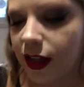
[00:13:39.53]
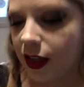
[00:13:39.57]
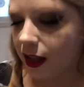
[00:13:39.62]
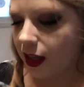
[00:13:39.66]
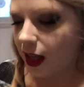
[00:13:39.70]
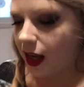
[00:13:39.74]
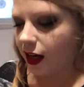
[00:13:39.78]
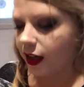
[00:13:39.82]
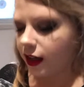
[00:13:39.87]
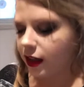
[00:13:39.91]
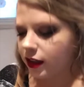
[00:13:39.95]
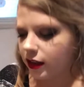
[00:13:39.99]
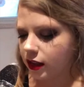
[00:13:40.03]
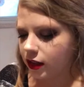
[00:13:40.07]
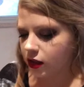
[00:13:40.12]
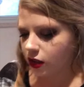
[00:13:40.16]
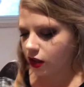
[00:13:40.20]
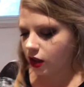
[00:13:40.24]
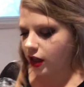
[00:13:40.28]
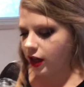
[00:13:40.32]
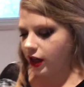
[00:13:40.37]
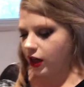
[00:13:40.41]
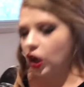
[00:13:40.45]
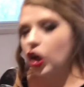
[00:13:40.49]
and thin. It's
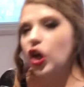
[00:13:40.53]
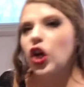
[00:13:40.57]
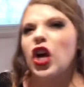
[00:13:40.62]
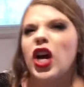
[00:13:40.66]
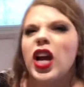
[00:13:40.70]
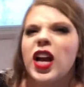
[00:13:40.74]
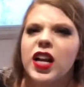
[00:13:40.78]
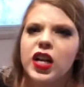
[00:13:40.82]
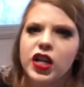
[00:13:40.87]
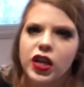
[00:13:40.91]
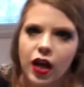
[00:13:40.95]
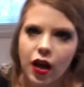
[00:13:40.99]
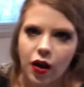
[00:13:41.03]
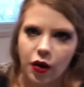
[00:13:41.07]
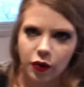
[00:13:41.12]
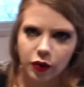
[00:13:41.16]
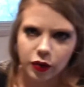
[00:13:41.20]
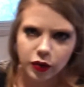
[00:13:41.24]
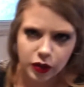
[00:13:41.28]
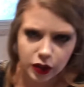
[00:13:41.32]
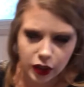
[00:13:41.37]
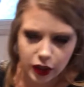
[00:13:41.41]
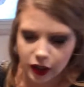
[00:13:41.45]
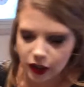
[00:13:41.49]
good. Good dough.
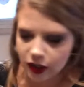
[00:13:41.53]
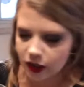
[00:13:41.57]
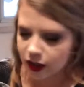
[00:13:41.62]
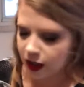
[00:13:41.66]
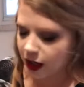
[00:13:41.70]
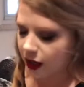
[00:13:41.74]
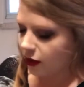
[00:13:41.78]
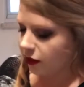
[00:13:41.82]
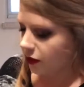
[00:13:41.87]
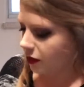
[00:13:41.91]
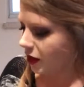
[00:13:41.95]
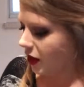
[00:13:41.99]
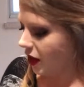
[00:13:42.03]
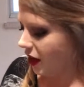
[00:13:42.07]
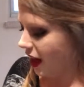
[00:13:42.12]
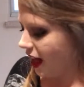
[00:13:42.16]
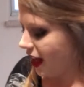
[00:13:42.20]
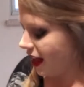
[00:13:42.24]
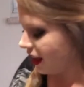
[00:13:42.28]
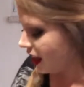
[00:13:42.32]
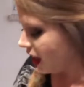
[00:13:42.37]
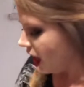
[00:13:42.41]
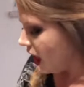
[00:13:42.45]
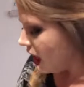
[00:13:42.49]
Good dough. All right.